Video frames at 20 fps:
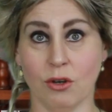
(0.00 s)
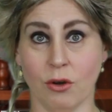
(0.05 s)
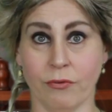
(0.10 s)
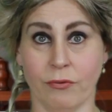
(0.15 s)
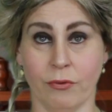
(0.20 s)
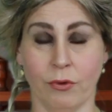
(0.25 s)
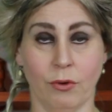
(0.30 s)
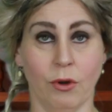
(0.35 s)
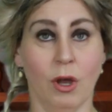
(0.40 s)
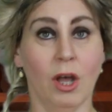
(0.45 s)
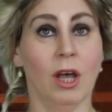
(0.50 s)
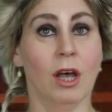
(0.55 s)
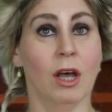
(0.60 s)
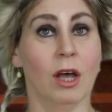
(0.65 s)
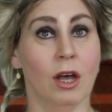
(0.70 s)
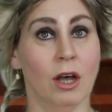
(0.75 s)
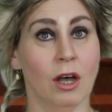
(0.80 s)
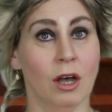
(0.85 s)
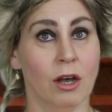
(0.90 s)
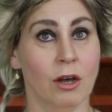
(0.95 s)
novel,
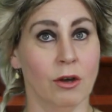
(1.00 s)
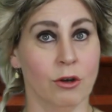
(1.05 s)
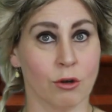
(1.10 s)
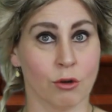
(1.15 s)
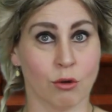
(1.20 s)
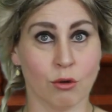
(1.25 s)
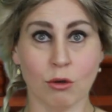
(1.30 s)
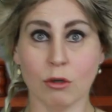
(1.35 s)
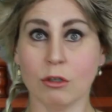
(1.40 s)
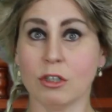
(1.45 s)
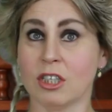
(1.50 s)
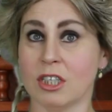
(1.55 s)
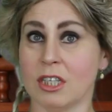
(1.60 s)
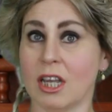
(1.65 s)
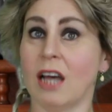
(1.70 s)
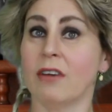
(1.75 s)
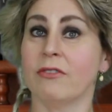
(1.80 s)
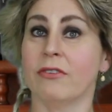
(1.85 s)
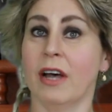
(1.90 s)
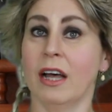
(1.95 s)

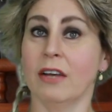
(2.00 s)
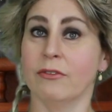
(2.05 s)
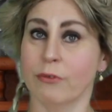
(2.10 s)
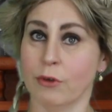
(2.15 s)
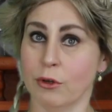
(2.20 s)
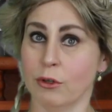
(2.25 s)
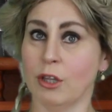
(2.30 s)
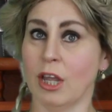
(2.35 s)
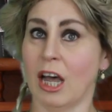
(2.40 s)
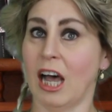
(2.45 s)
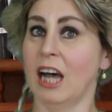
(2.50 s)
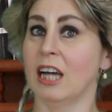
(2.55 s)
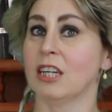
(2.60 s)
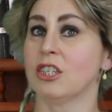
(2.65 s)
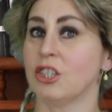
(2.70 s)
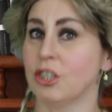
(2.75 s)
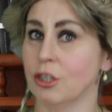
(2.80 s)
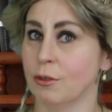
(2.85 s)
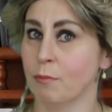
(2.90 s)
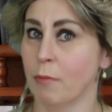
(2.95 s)
Gustav von
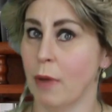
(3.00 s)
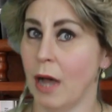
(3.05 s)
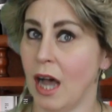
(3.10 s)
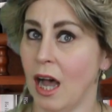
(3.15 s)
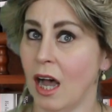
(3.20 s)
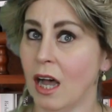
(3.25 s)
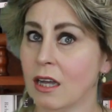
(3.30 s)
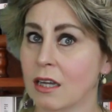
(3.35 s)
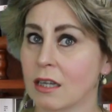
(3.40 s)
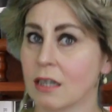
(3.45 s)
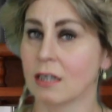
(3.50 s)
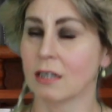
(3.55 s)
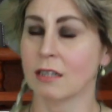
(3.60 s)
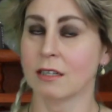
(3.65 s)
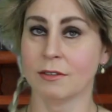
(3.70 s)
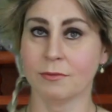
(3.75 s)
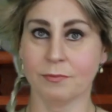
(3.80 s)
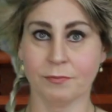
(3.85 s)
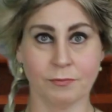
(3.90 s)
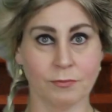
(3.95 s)
Aschenbach
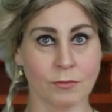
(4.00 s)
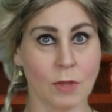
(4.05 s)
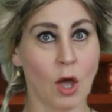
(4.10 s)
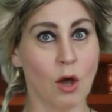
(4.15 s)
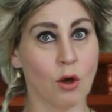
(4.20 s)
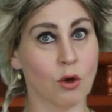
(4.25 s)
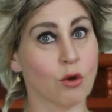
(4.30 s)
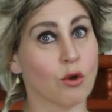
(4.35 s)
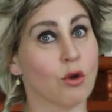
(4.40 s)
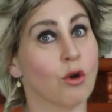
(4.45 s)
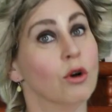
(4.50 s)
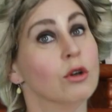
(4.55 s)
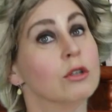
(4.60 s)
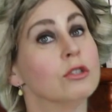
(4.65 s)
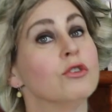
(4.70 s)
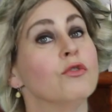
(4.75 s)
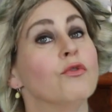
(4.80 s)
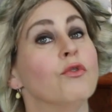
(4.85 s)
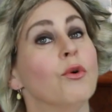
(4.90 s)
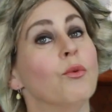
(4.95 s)

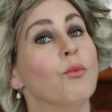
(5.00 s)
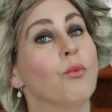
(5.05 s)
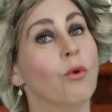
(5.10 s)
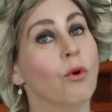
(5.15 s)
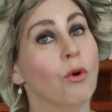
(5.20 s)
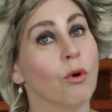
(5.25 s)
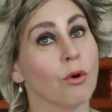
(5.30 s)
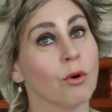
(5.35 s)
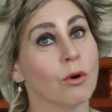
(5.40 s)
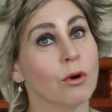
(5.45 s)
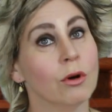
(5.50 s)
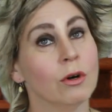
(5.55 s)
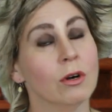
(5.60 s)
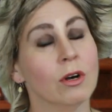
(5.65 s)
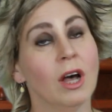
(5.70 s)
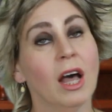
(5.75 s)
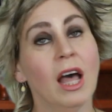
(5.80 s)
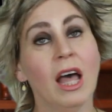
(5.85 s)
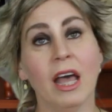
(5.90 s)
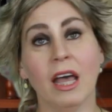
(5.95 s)
goes for walk.
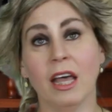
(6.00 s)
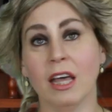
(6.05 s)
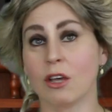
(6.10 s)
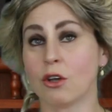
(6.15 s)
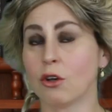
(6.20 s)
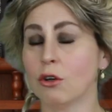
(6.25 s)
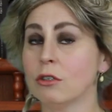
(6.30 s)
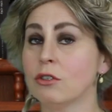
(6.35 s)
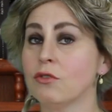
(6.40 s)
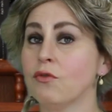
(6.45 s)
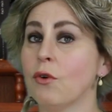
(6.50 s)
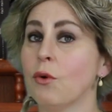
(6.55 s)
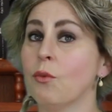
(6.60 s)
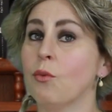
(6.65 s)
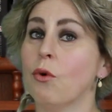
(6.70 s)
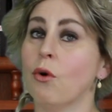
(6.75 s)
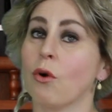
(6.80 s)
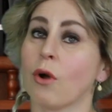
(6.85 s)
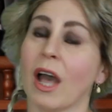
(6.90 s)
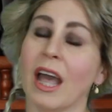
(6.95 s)
He goes for
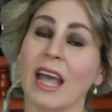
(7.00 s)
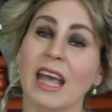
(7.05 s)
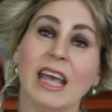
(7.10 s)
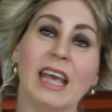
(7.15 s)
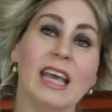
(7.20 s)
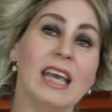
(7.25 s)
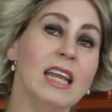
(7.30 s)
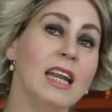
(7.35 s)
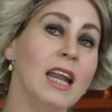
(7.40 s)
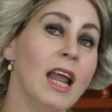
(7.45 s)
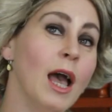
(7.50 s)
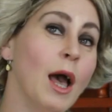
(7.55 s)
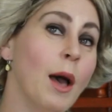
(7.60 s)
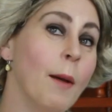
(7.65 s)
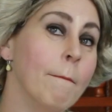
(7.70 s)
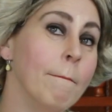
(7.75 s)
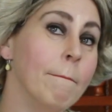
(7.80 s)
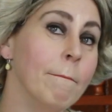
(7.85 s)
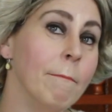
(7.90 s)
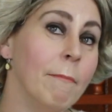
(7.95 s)
walk in
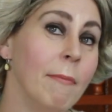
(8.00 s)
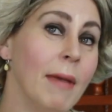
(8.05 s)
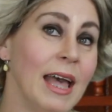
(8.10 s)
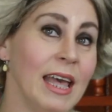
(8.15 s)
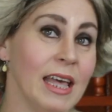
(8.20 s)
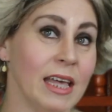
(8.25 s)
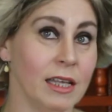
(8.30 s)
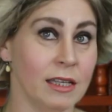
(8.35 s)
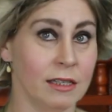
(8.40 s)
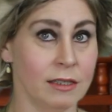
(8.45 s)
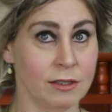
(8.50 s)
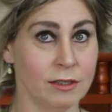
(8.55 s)
May.